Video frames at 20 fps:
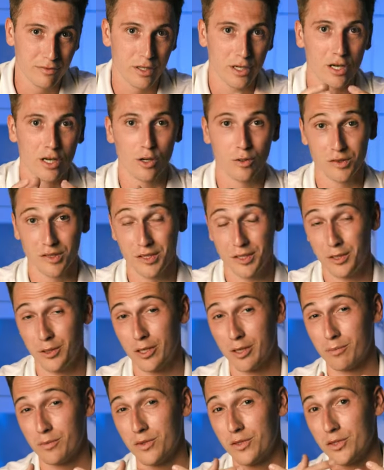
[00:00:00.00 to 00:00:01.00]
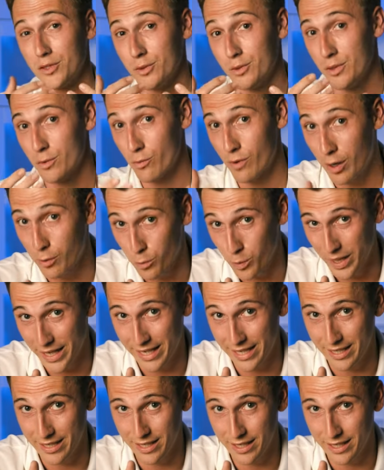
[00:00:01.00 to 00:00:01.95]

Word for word: the closer you come to the runway.